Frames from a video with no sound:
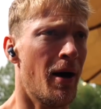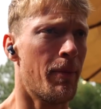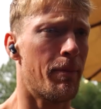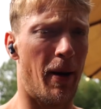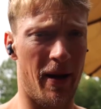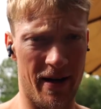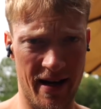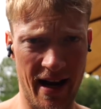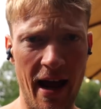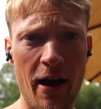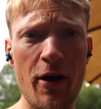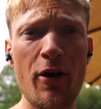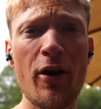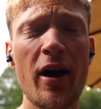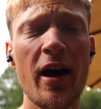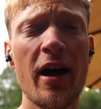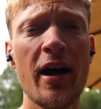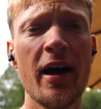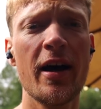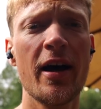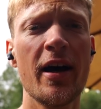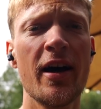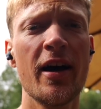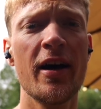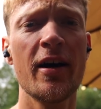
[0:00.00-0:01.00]
But now
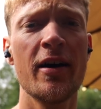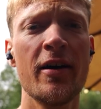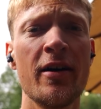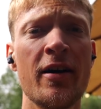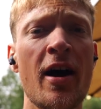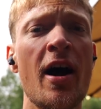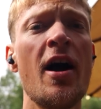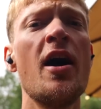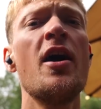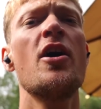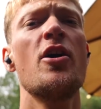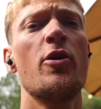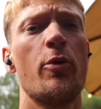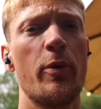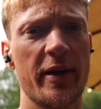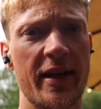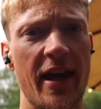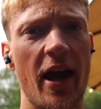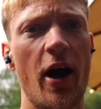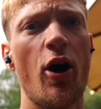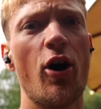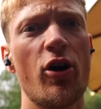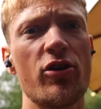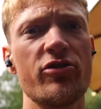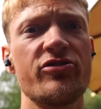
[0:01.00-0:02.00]
we
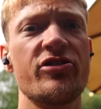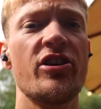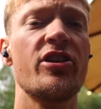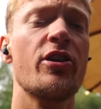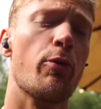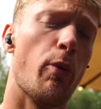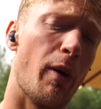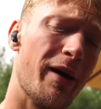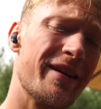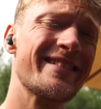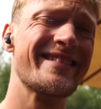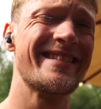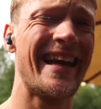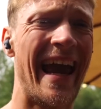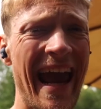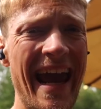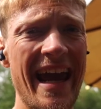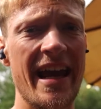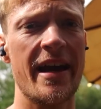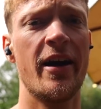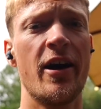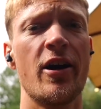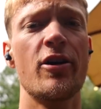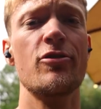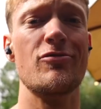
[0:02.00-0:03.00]
get on to the 1K,
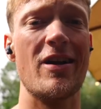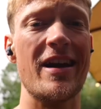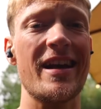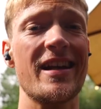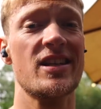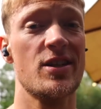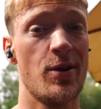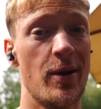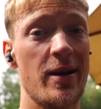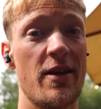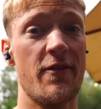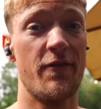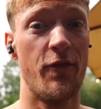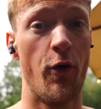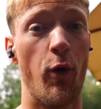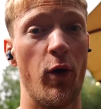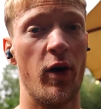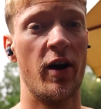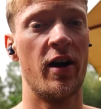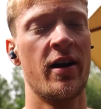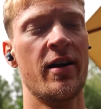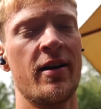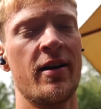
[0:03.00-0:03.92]
rate 24.